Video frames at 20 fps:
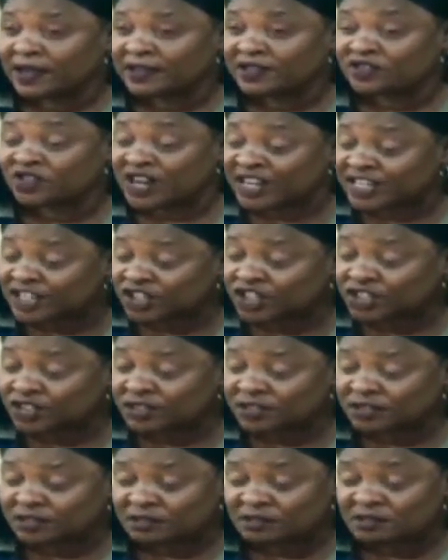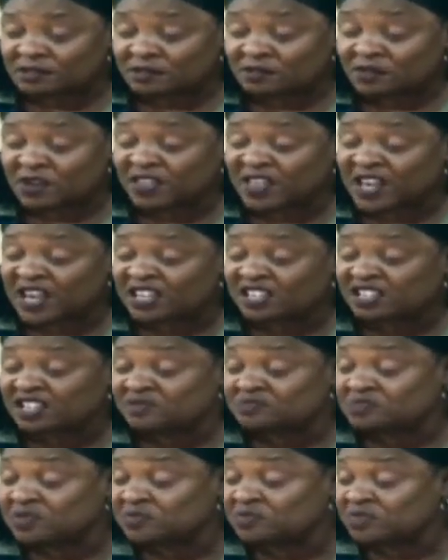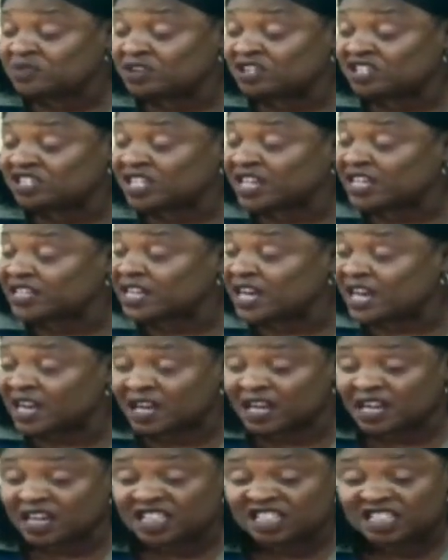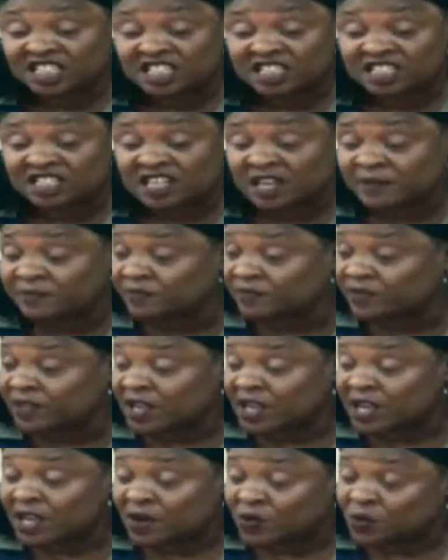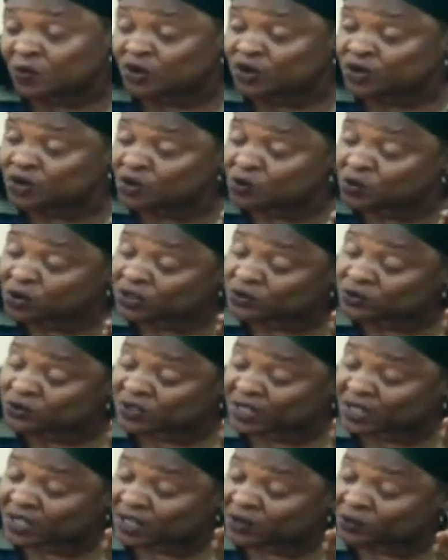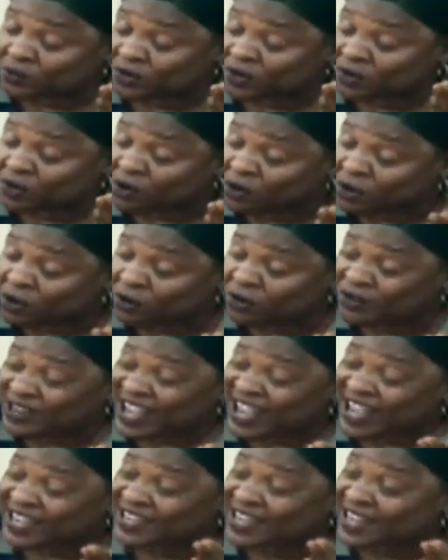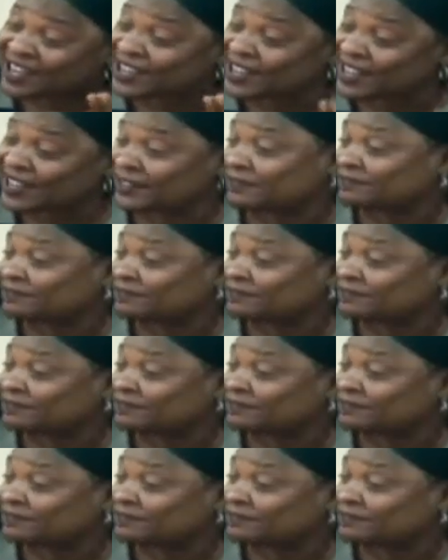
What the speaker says: tradition, whether it's Bibio is now, is the same. We know what we call Ayaka,